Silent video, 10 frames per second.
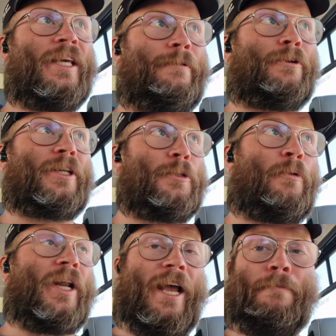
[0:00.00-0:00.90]
Even though at this
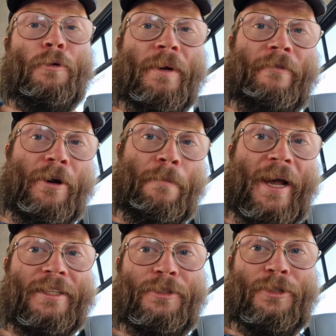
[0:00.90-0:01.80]
point I am doing my very
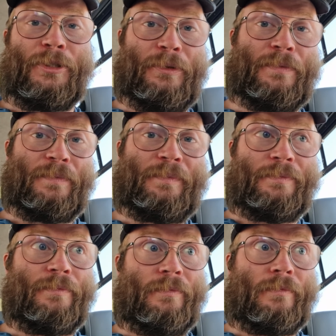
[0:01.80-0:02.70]
best to
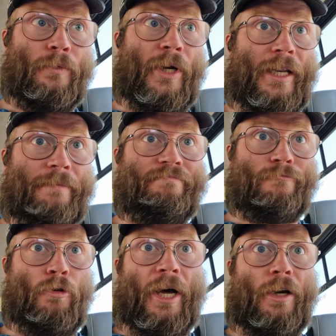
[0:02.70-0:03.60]
really
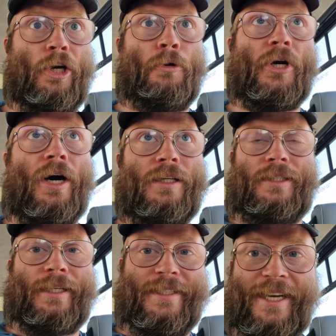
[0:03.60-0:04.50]
run low
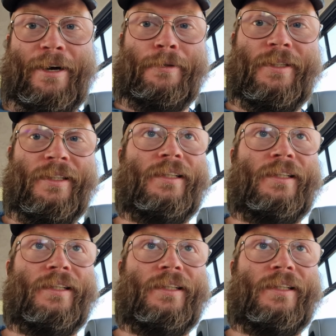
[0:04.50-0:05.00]
cost in town.